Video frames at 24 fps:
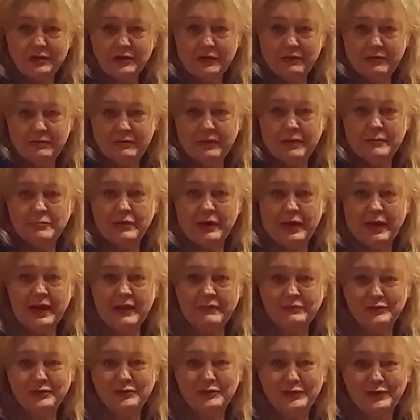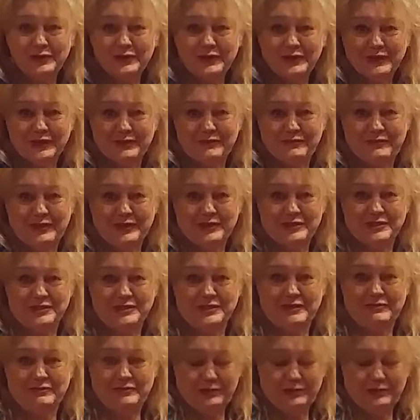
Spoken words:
Now remember, I have to cook in a convection oven,